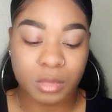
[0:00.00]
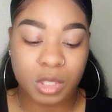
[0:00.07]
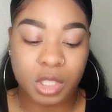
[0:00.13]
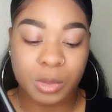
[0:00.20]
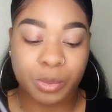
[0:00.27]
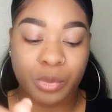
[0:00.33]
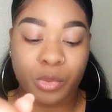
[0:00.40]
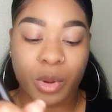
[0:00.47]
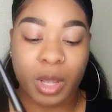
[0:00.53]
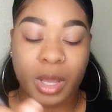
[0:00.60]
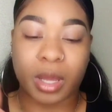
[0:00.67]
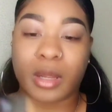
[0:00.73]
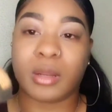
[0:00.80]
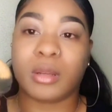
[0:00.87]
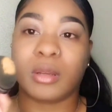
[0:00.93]

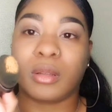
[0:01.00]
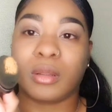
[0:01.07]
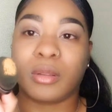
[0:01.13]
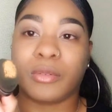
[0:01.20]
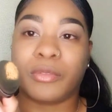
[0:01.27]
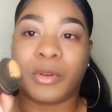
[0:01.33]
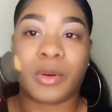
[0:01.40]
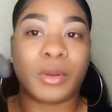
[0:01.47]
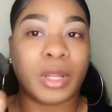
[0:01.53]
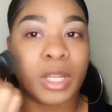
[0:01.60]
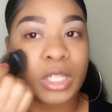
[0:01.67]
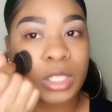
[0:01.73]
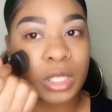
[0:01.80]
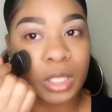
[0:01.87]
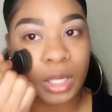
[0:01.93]
spread the
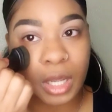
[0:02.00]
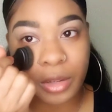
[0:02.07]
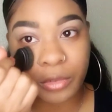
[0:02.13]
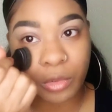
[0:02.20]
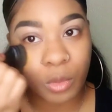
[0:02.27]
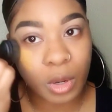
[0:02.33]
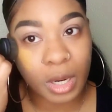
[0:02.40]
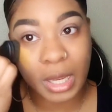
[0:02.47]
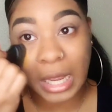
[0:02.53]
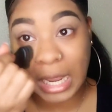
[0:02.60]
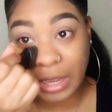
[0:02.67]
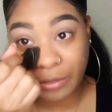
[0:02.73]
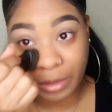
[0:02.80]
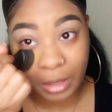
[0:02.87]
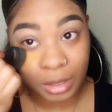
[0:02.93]
foundation everywhere
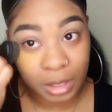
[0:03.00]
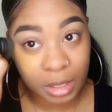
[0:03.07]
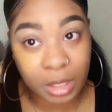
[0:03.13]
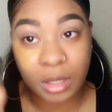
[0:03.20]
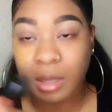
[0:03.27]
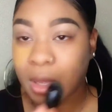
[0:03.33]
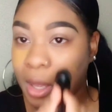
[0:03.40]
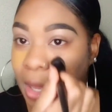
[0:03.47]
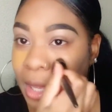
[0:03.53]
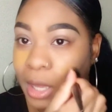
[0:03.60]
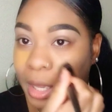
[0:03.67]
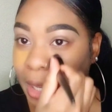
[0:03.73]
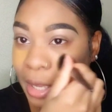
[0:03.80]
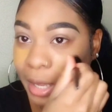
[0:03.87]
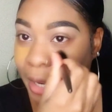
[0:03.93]
evenly,
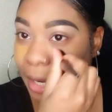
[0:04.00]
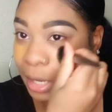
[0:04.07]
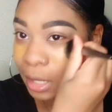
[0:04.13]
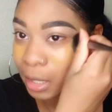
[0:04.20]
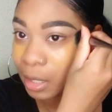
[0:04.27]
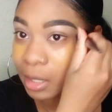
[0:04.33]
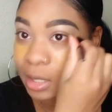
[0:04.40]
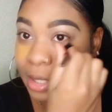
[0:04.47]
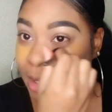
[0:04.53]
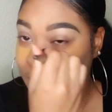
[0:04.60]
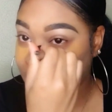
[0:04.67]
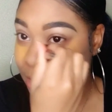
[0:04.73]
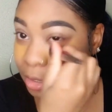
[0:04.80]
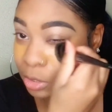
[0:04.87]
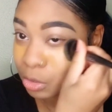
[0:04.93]
and it
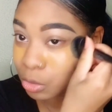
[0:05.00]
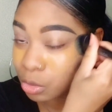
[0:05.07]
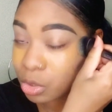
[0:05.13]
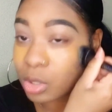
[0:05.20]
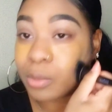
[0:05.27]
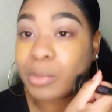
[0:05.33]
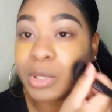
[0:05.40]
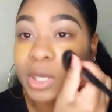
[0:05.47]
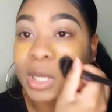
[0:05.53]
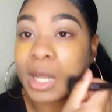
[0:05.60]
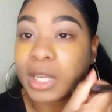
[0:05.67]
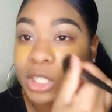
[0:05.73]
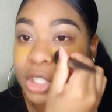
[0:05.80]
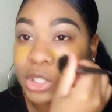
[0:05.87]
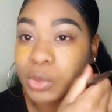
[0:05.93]
doesn't put
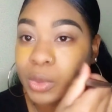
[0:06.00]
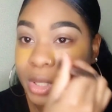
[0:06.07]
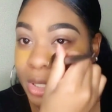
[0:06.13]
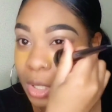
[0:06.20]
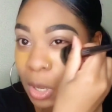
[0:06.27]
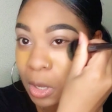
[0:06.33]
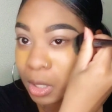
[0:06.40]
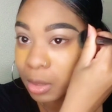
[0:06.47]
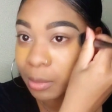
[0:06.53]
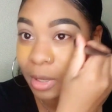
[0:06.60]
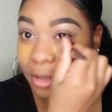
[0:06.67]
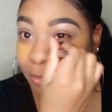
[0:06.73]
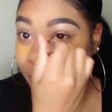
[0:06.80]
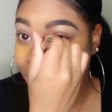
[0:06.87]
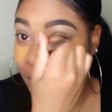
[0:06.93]
like streaks all in
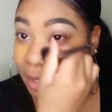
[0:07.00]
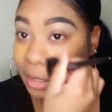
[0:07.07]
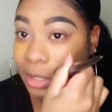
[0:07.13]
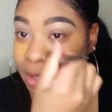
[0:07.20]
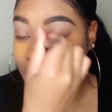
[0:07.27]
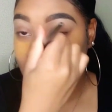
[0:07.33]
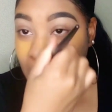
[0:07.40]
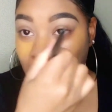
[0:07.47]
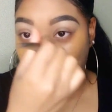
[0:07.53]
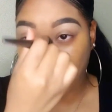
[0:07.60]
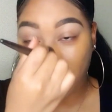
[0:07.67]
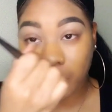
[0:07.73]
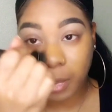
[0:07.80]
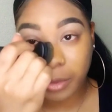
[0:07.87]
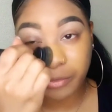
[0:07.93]
my face,
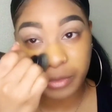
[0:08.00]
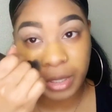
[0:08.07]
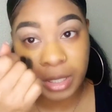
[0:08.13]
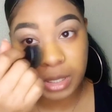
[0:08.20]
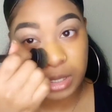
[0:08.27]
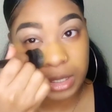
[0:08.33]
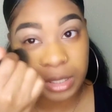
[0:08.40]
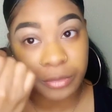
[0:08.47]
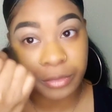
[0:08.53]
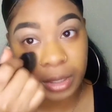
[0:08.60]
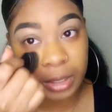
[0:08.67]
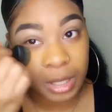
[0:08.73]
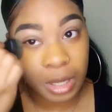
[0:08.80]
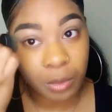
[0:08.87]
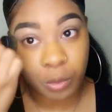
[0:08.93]
on my face and stuff
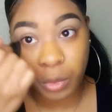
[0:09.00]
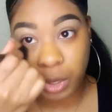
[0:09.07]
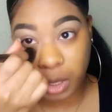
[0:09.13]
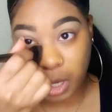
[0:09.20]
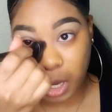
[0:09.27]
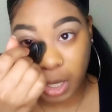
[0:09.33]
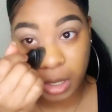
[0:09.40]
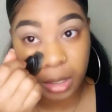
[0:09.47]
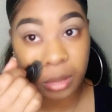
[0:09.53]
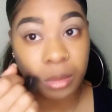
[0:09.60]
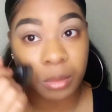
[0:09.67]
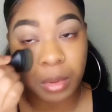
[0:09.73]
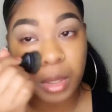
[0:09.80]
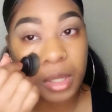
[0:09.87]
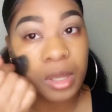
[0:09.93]
like that when I
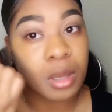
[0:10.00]
am